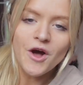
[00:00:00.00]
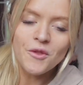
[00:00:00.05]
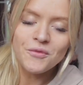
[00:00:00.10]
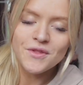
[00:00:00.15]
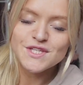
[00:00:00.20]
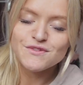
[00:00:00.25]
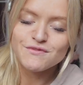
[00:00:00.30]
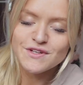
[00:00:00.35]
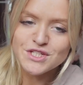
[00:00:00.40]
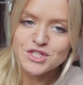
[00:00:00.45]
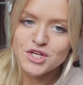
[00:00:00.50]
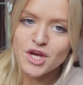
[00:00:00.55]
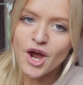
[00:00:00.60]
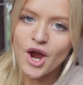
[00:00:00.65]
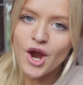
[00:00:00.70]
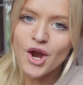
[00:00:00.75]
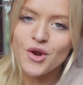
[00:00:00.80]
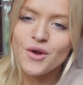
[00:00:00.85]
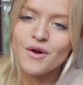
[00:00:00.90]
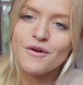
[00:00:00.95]
This
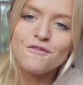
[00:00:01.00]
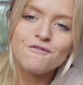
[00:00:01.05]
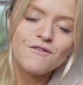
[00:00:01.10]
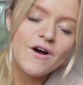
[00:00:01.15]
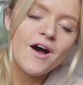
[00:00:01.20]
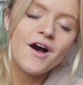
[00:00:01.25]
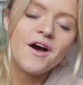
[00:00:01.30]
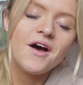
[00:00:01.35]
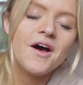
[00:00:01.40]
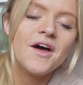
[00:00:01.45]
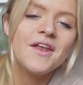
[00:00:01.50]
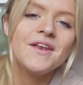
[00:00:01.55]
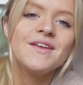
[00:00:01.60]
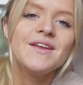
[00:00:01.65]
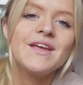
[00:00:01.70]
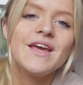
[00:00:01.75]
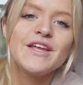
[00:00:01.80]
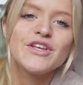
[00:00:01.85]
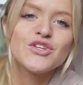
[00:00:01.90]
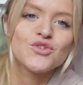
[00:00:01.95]
video fun,
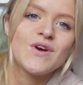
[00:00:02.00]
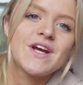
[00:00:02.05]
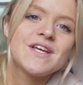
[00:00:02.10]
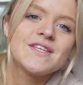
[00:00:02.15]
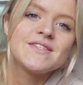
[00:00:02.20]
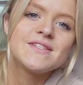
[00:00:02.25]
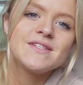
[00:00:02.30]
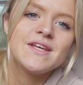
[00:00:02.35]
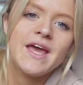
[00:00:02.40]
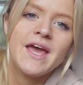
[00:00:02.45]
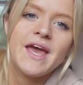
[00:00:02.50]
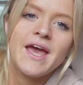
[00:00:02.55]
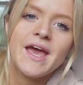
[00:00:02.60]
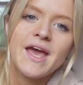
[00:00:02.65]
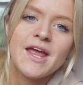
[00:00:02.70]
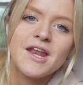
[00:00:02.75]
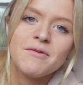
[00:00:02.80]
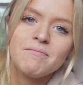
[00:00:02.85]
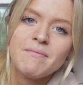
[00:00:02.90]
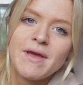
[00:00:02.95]

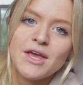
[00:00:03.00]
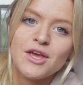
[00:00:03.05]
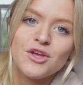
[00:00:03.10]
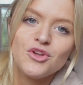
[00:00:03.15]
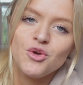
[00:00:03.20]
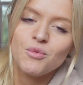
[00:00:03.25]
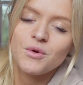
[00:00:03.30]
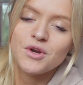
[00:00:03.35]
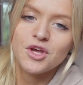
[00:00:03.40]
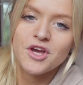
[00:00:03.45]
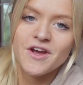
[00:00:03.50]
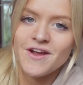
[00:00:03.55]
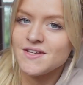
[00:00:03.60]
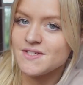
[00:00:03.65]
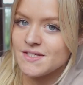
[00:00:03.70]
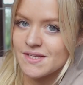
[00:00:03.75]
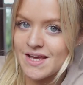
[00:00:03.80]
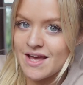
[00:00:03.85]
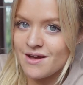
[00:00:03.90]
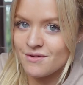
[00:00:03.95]
interesting, making you want to go
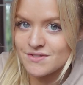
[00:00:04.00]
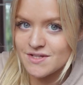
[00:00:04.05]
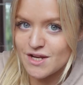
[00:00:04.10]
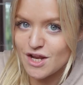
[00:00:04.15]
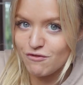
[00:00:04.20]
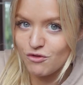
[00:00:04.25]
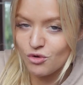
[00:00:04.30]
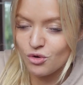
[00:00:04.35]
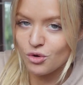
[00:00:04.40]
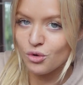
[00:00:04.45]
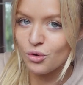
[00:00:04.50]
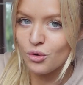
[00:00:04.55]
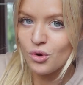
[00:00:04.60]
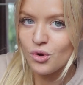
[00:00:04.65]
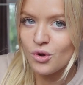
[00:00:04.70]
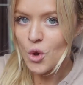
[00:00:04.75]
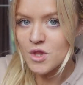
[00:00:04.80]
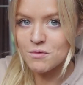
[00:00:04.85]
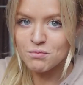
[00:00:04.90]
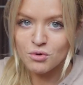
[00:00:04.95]
into accounting if you're
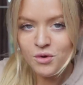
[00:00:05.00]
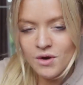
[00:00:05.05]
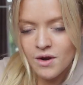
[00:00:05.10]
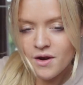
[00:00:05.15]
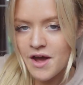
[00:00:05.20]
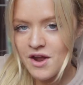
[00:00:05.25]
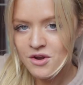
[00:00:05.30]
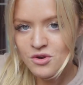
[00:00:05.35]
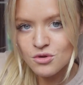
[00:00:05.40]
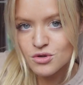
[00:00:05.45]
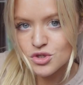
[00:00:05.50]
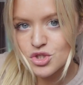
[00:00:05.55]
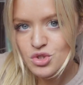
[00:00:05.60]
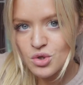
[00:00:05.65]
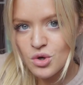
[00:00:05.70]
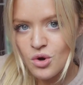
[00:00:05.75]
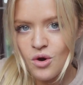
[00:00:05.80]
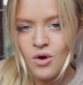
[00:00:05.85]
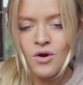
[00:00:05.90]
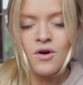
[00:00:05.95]
on the borderline, not
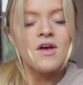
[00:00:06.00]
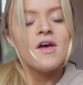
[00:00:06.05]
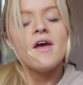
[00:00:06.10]
sure.